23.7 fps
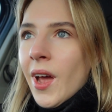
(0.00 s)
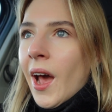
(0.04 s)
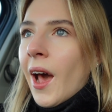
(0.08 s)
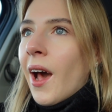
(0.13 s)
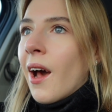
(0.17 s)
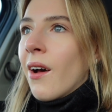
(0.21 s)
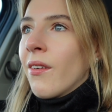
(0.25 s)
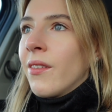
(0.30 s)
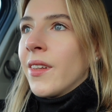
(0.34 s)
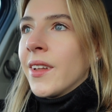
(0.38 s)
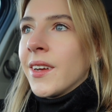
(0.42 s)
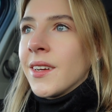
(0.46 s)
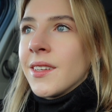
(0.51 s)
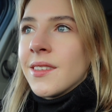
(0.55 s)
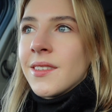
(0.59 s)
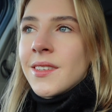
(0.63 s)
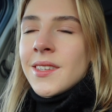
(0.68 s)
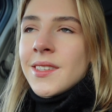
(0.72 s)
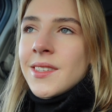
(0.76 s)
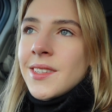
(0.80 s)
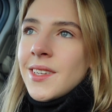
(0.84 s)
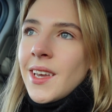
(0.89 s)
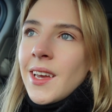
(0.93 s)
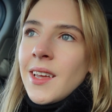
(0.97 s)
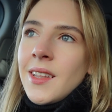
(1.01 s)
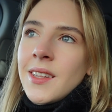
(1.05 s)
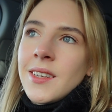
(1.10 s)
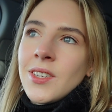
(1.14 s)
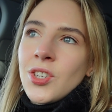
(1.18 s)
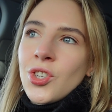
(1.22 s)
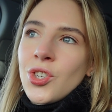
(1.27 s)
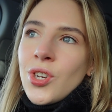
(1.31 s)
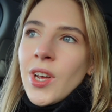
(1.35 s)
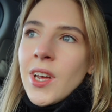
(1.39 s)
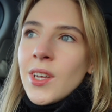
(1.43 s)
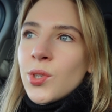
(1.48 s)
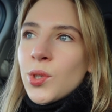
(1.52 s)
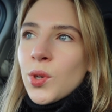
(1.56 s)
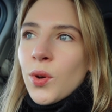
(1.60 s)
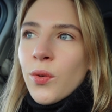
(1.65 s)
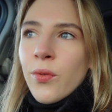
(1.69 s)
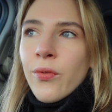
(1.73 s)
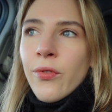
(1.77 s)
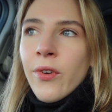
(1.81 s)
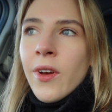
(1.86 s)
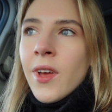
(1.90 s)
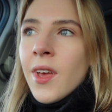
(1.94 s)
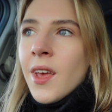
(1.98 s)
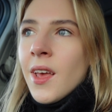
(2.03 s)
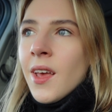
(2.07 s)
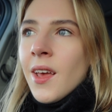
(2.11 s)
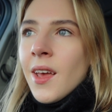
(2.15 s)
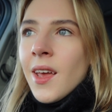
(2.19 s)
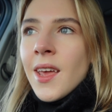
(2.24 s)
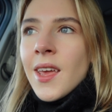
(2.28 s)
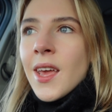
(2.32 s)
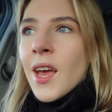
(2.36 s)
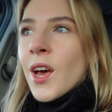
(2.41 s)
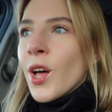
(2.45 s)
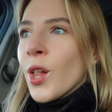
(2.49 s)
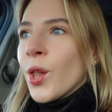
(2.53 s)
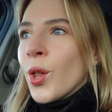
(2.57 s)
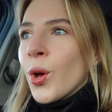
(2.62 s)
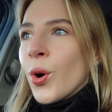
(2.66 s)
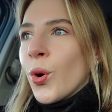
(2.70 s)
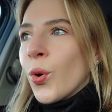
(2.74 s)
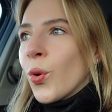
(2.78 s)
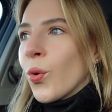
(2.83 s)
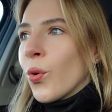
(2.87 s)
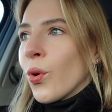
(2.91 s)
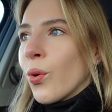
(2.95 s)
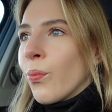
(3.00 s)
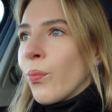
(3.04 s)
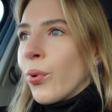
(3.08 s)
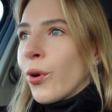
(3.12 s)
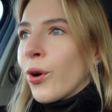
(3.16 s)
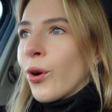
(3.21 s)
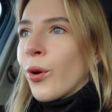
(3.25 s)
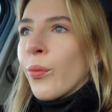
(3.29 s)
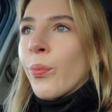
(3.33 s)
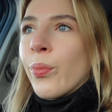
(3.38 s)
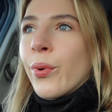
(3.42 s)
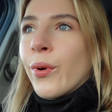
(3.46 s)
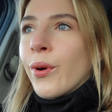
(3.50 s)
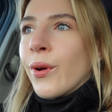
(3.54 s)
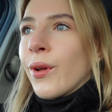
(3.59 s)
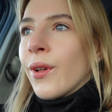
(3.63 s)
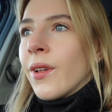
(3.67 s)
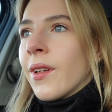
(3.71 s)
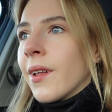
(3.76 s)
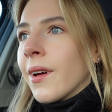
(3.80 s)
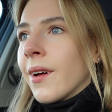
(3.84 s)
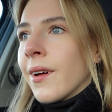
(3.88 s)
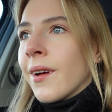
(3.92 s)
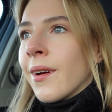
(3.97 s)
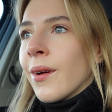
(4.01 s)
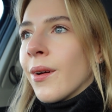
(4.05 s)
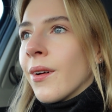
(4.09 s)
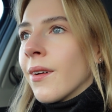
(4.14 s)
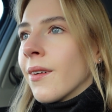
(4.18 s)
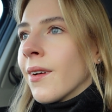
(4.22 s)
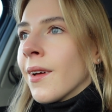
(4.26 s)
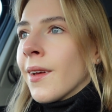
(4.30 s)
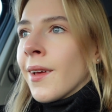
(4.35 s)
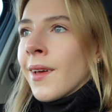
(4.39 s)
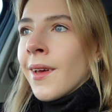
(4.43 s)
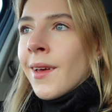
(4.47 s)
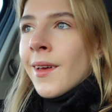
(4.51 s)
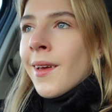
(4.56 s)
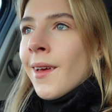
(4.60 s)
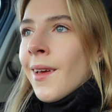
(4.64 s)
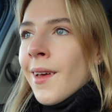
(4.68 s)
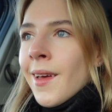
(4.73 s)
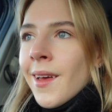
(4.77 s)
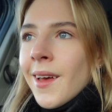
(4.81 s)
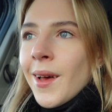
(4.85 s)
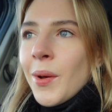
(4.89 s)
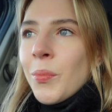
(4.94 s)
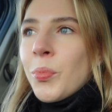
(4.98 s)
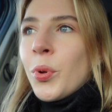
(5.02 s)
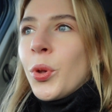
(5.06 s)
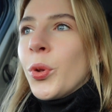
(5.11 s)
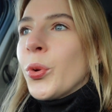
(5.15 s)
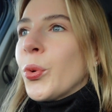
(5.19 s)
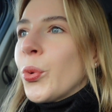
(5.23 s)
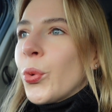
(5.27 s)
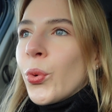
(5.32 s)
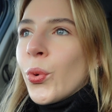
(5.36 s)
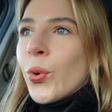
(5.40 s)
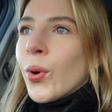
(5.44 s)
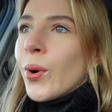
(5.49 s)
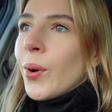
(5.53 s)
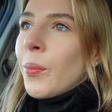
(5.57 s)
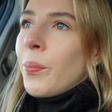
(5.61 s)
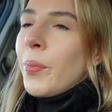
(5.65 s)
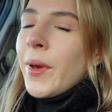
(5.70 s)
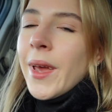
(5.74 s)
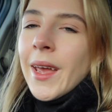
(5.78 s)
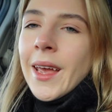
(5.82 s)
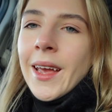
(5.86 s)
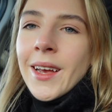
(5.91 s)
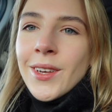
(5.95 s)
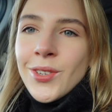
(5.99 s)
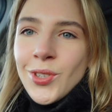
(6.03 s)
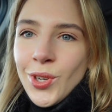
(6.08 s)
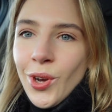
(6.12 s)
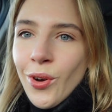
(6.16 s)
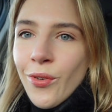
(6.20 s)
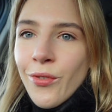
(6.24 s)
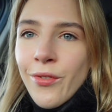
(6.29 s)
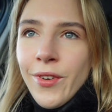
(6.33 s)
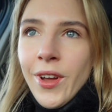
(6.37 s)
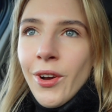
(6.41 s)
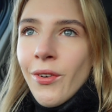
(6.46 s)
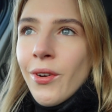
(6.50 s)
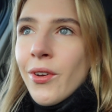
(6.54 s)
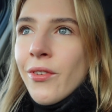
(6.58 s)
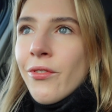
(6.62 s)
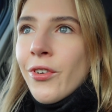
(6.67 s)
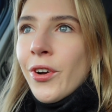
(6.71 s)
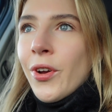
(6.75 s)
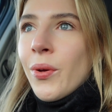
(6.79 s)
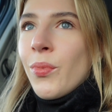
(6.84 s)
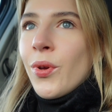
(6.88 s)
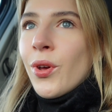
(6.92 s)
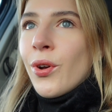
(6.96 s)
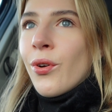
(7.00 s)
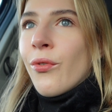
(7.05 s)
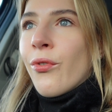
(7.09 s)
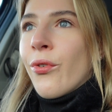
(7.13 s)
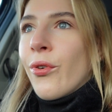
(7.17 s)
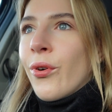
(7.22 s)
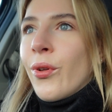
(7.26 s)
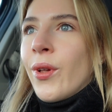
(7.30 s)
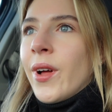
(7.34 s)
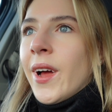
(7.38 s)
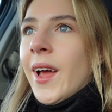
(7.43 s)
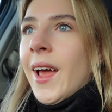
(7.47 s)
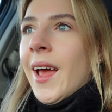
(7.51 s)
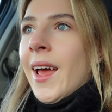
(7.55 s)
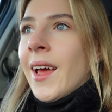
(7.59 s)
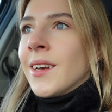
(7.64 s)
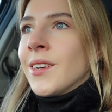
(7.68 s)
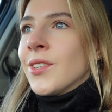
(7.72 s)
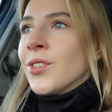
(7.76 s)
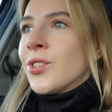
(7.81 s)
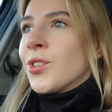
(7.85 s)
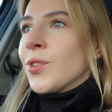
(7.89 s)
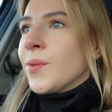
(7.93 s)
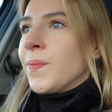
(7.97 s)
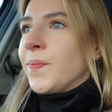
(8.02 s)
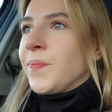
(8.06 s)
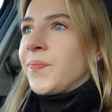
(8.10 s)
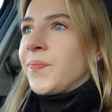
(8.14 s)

have, like, let's say, the shades of yellow, purple, blue, pink, so very, very beautiful. And